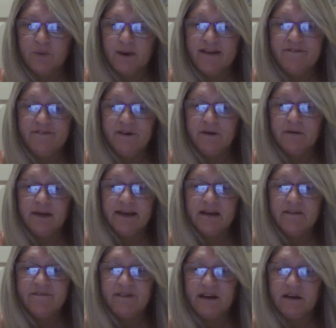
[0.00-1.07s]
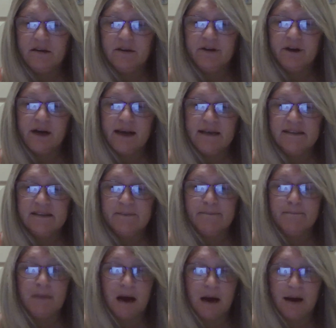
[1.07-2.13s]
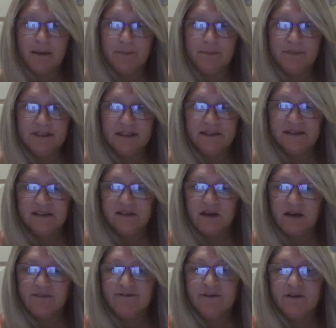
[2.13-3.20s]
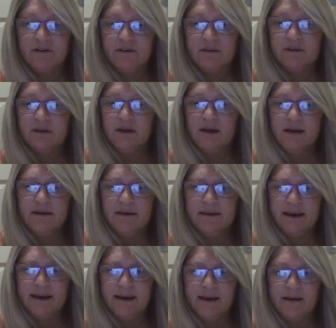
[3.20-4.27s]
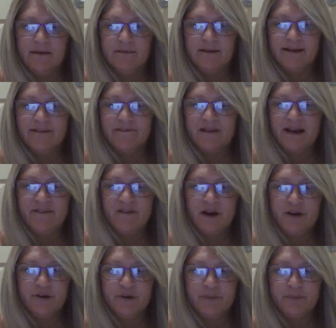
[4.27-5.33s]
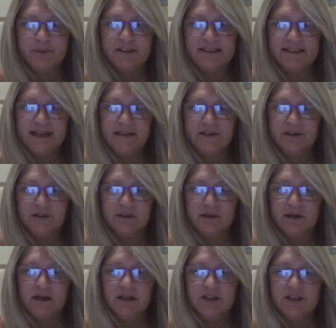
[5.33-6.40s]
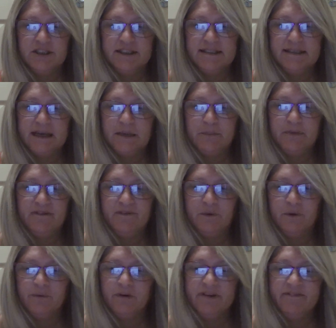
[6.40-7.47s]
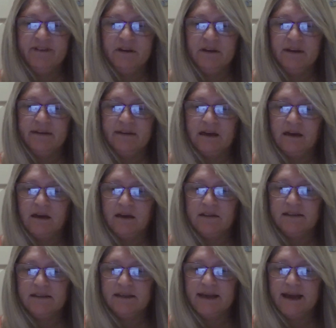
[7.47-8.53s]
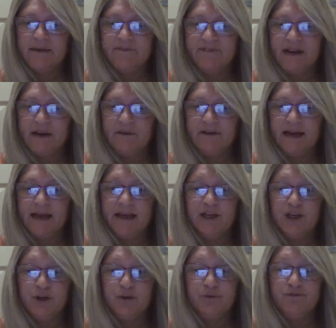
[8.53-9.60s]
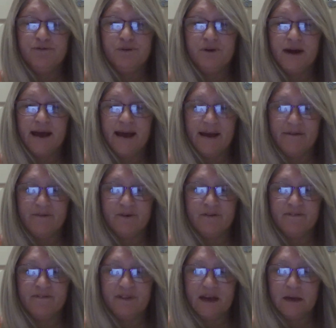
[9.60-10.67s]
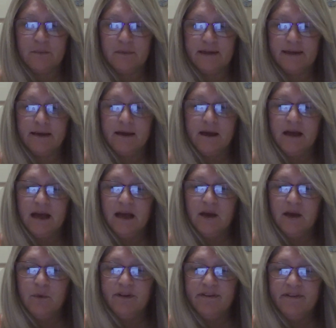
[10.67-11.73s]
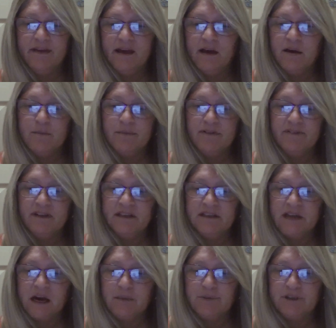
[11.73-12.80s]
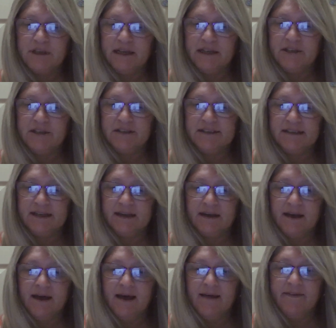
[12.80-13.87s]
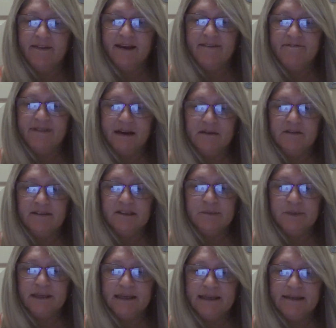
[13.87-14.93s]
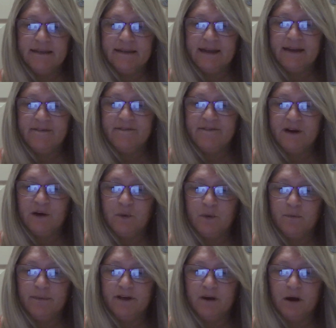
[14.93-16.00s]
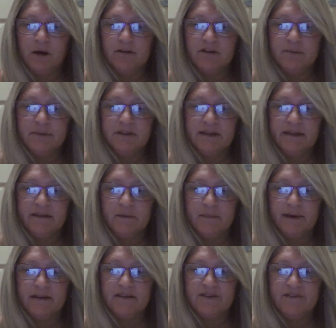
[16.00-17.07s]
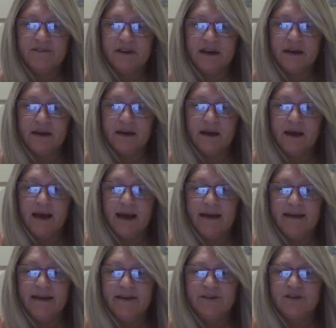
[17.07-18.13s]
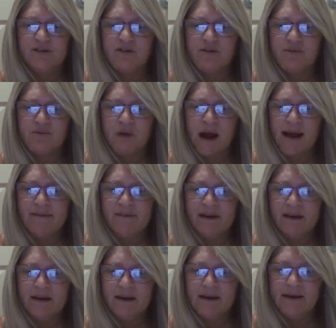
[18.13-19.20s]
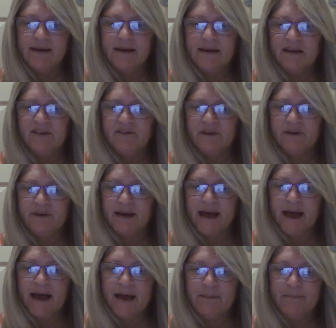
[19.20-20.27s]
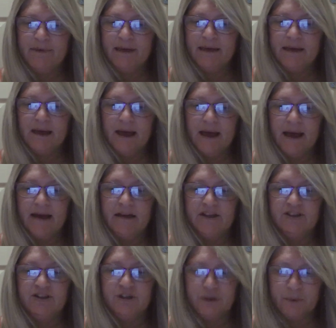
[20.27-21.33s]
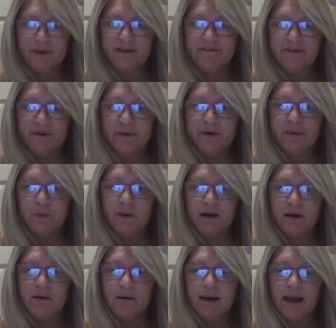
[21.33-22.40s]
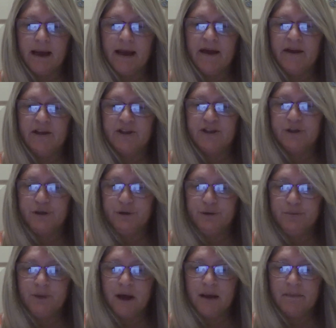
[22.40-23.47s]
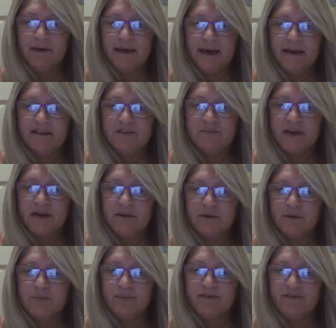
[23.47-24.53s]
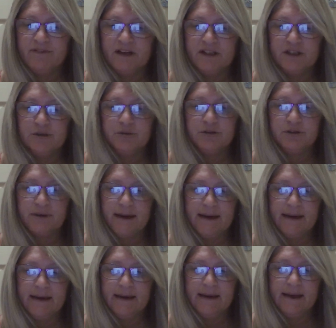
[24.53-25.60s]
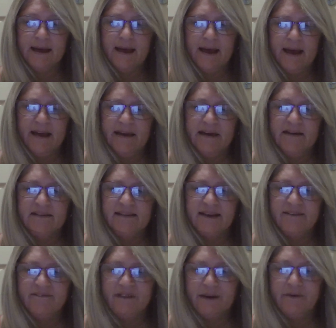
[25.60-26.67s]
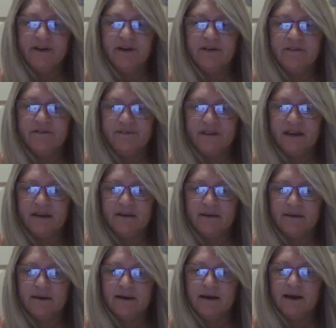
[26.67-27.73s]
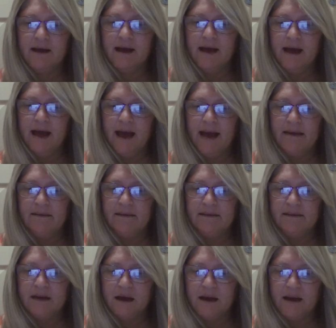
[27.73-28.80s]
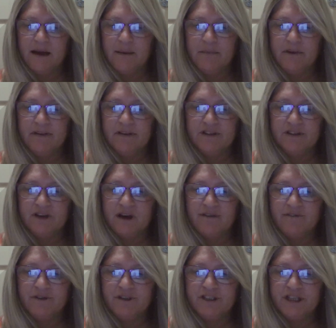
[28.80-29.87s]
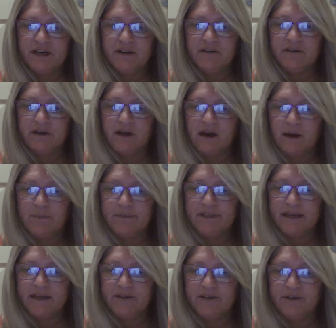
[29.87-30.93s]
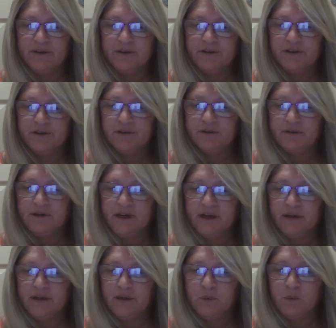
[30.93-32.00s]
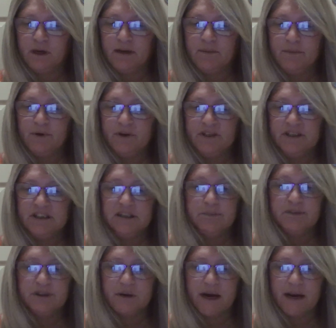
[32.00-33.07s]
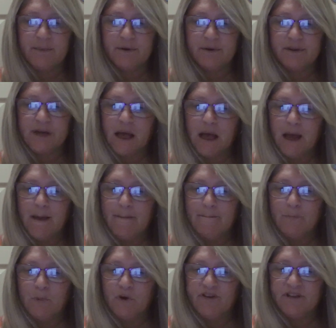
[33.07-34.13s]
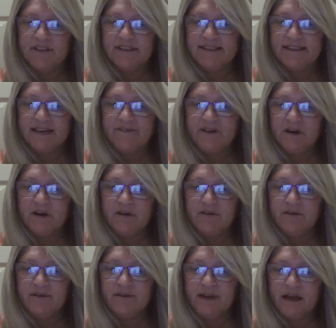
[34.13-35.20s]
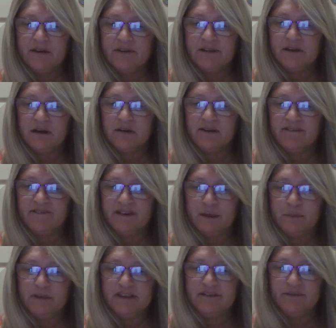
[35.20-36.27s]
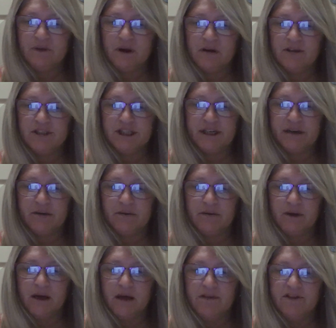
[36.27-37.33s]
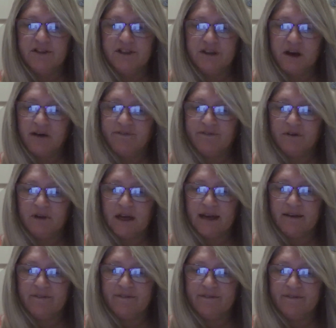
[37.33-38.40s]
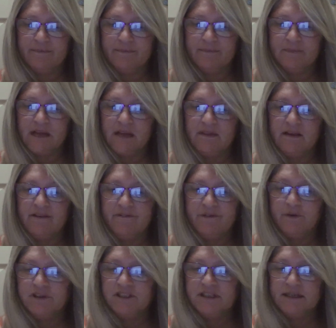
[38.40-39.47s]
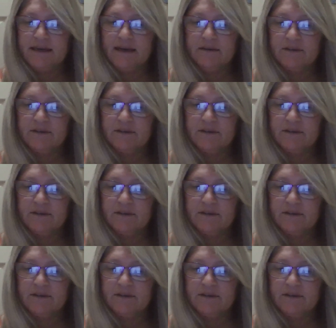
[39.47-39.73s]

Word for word: Do I feel like a failure as a mom? said Stauffer. Yeah, like 500%, she said before revealing that Huxley found a new forever family. With the help of the adoption agency, they found somebody that they felt would be ultimately the best fit. And he is thriving, he's very happy, and he's doing very well, and his new mommy has medical professional training and it is a very good fit. At the time, the Stauffer shared the update to their nearly 1 million subscribers, more than 700,000 on the family's vlog channel, The Stauffer Life. They first